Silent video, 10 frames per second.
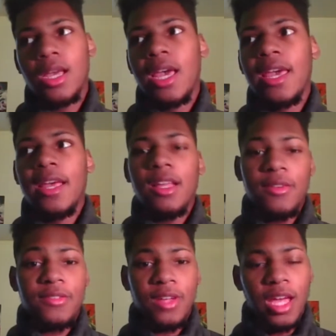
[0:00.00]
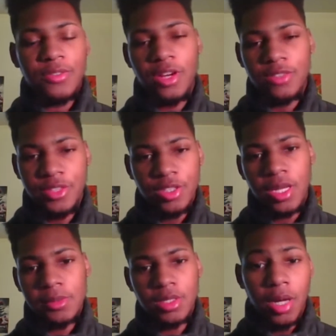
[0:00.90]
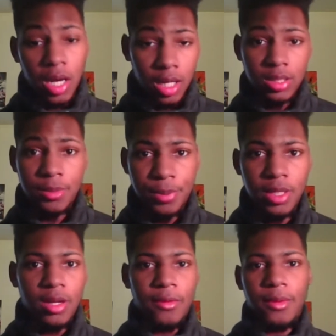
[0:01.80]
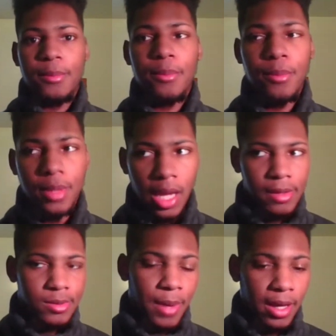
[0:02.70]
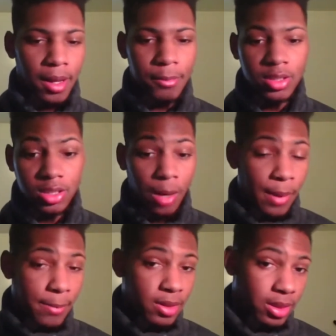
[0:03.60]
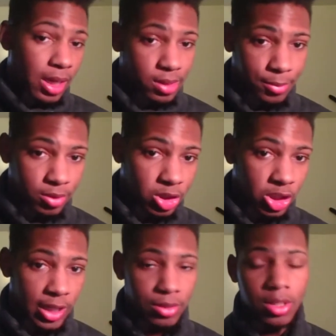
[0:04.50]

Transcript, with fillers: and as far as video games go, I'm going to put games back up. I'm going to start by putting games up on this channel.